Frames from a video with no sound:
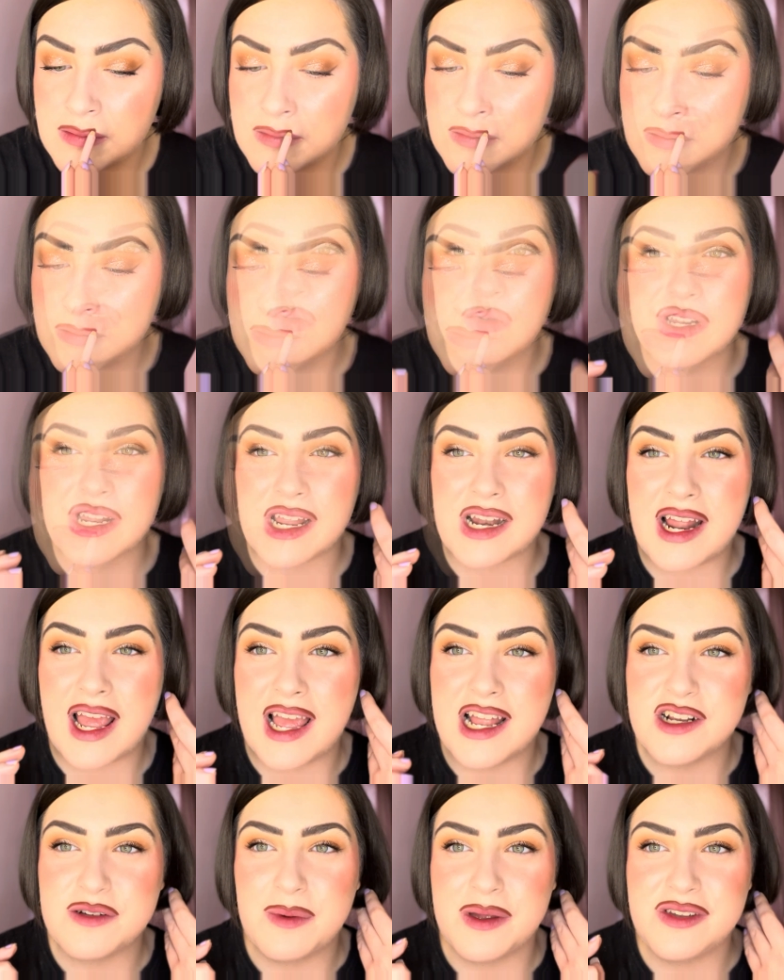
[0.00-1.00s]
There was like an
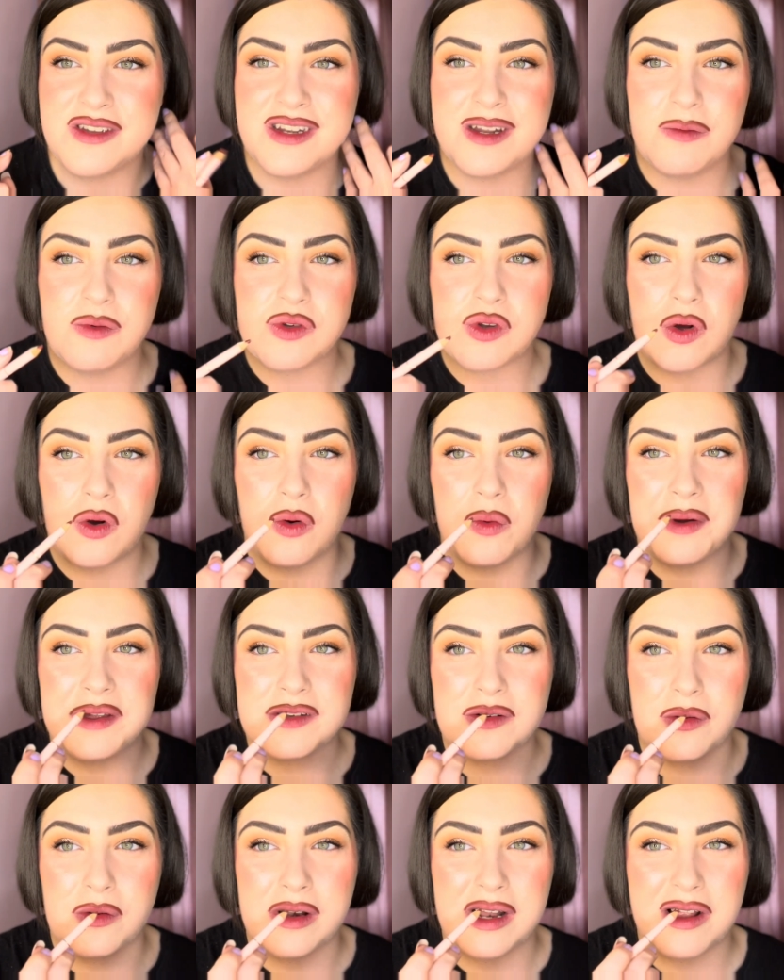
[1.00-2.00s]
edge missing. It was always
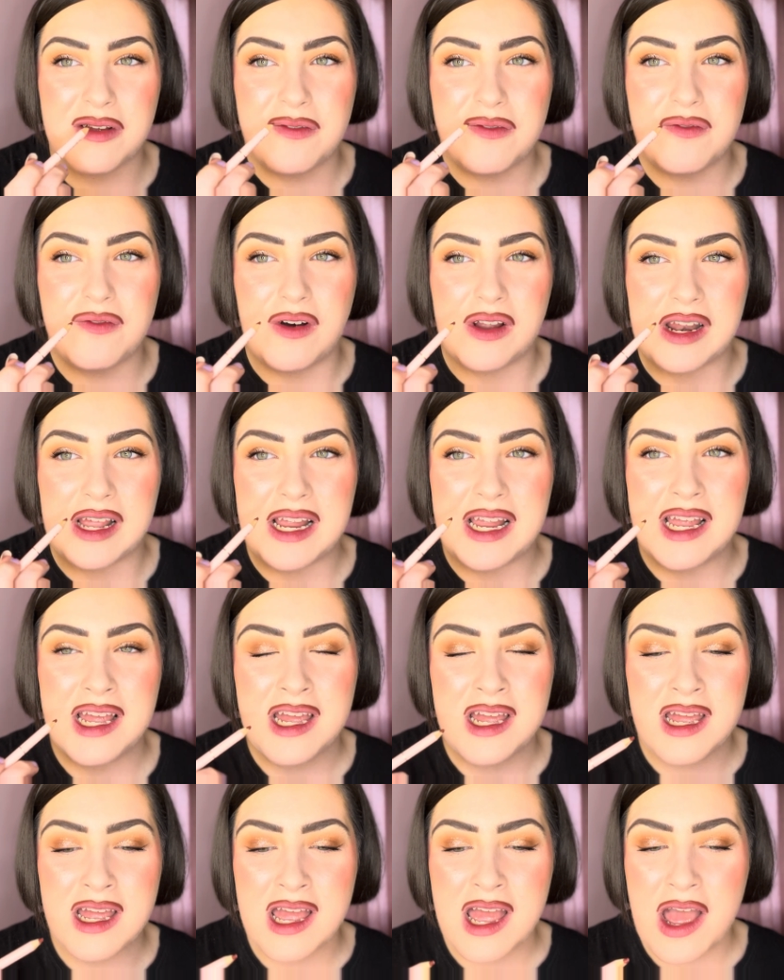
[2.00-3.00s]
going like funny
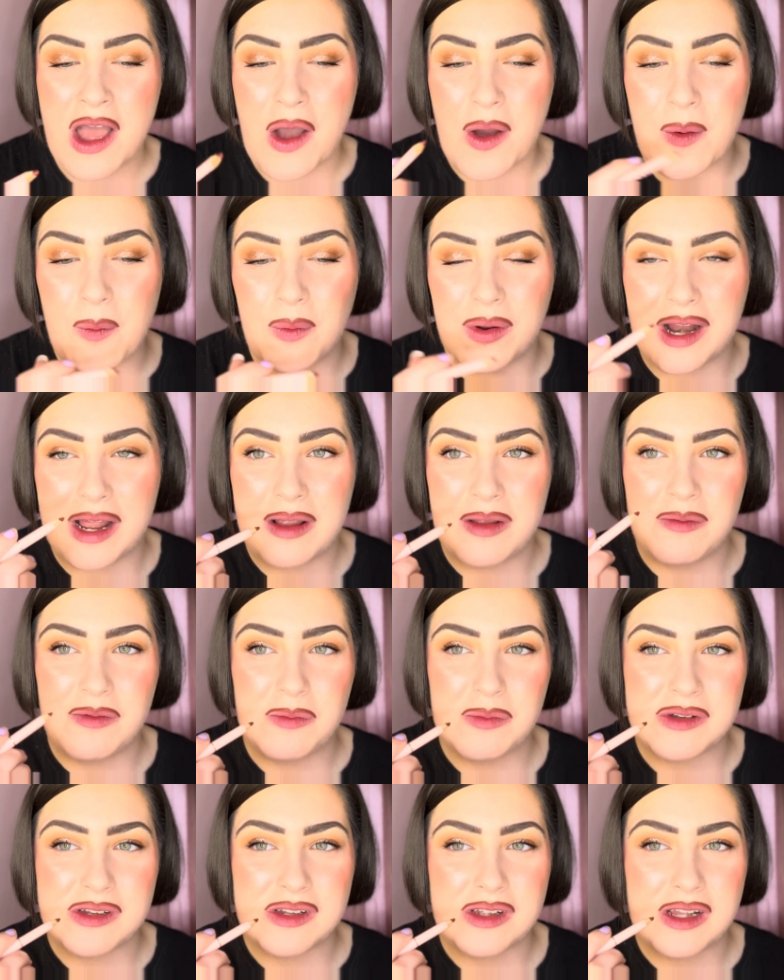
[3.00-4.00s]
when I
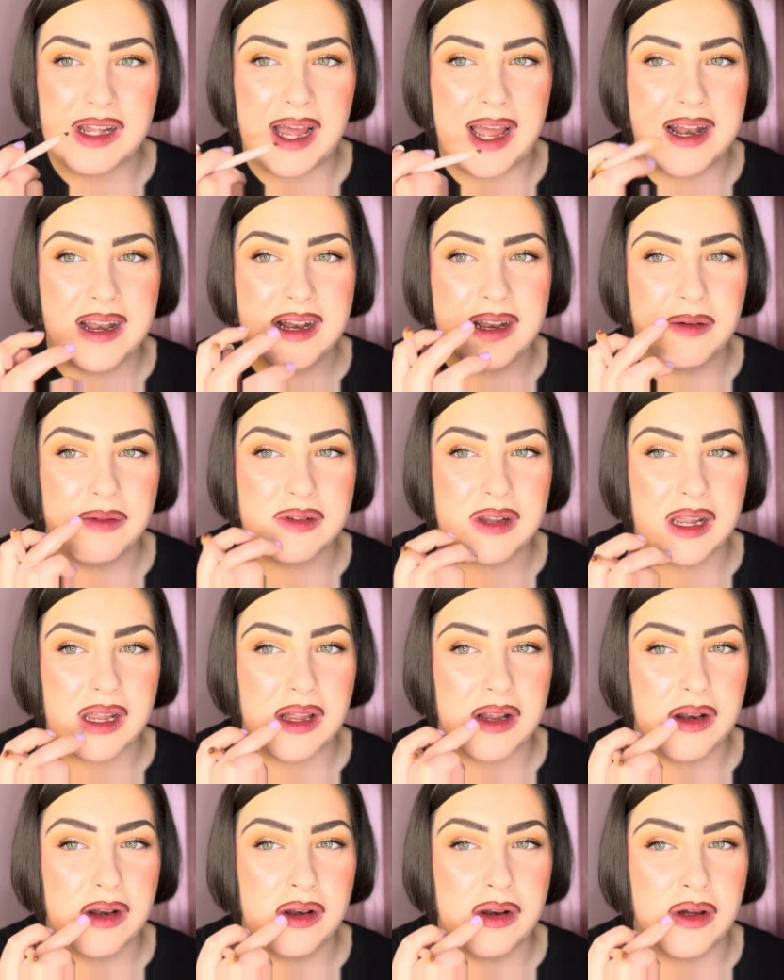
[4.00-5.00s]
was lining. It was like
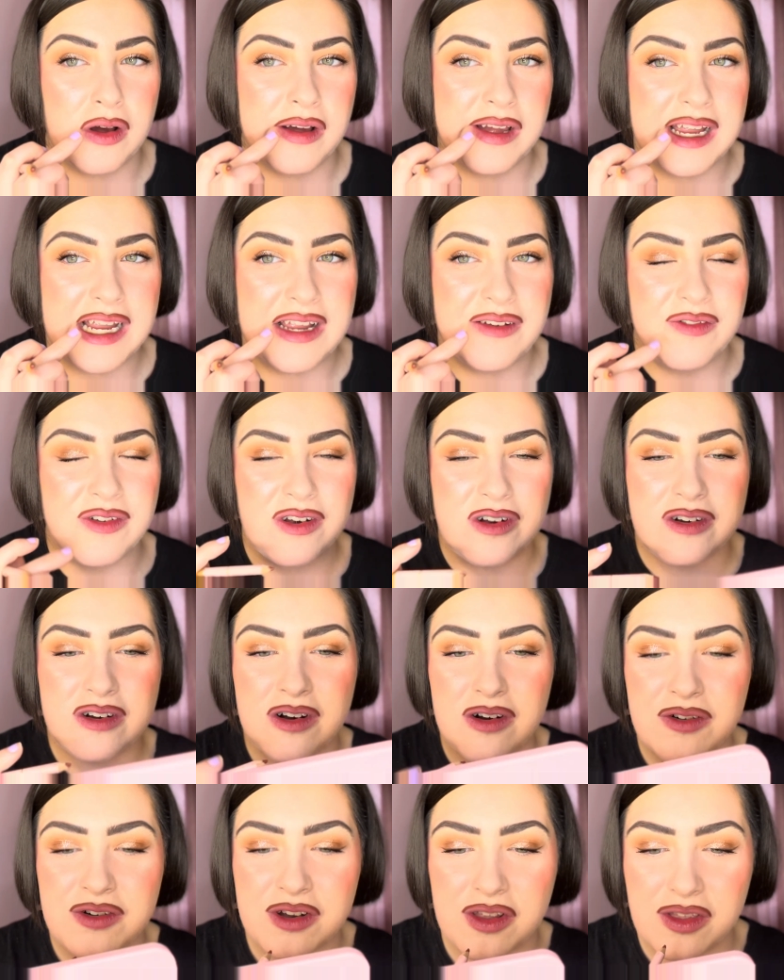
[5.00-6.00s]
not even
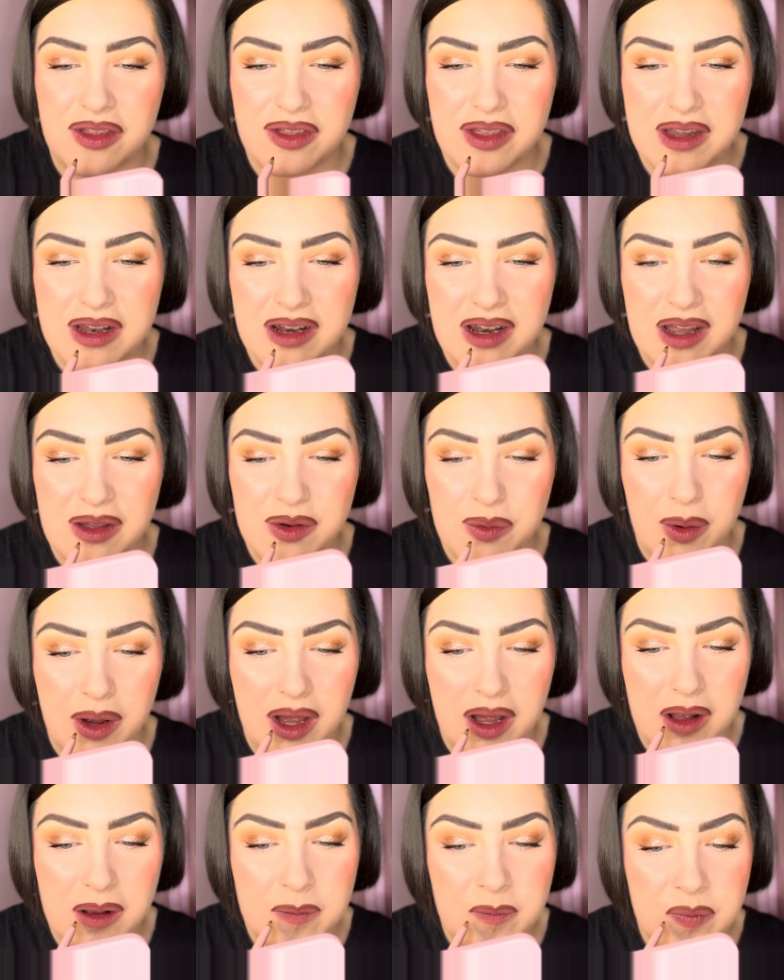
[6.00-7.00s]
or something as
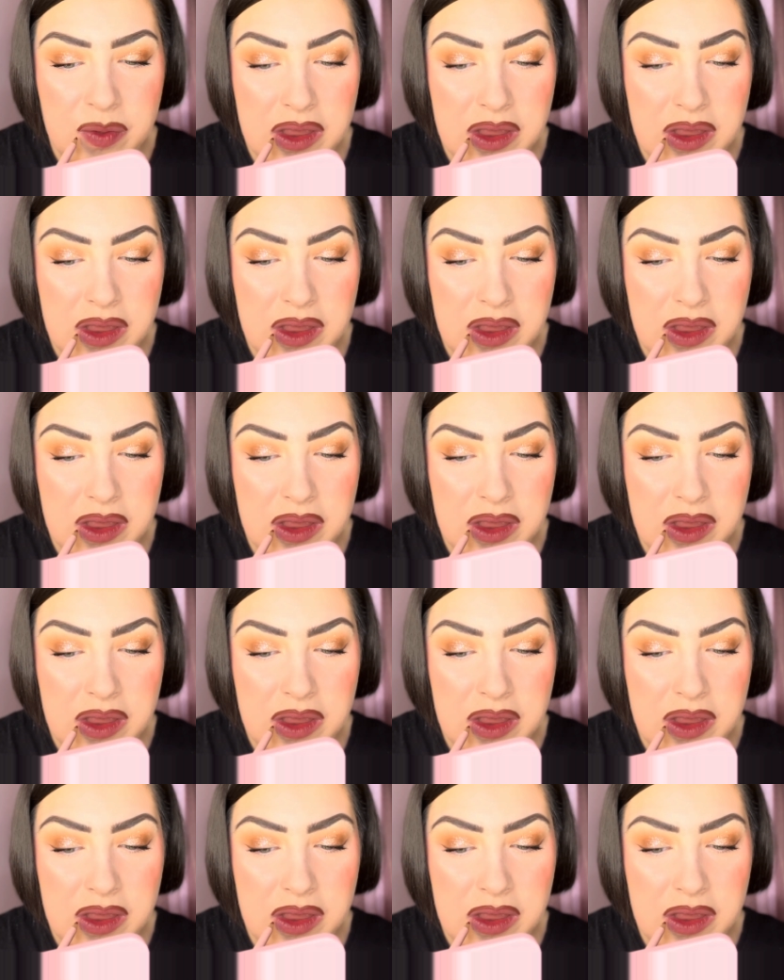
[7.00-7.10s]
well.